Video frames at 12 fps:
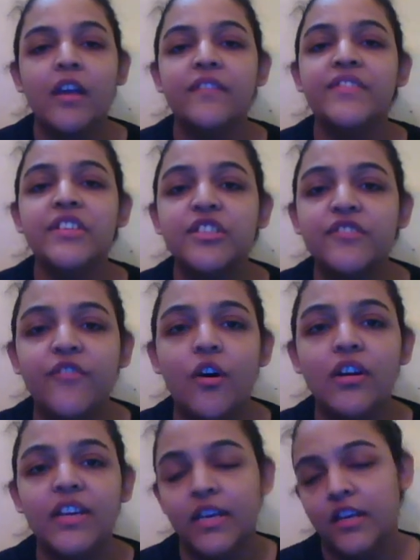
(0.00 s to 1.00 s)
First of
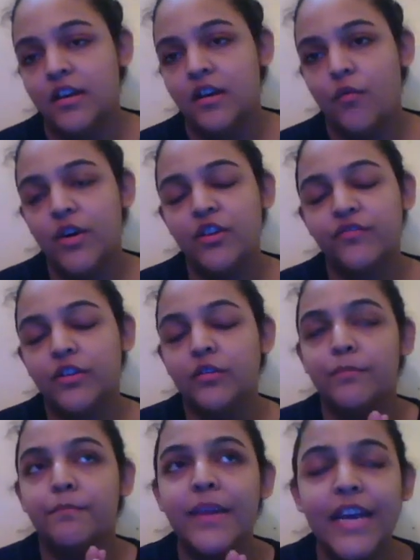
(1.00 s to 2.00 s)
all, one of the
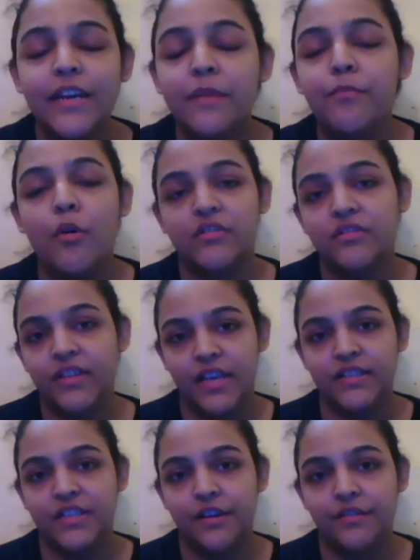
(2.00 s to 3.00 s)
main important
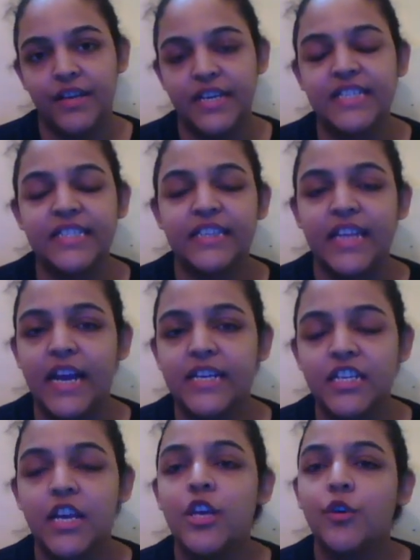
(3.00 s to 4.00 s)
things here is that
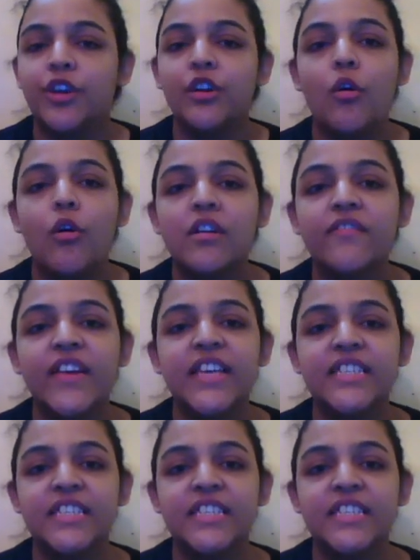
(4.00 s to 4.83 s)
you can always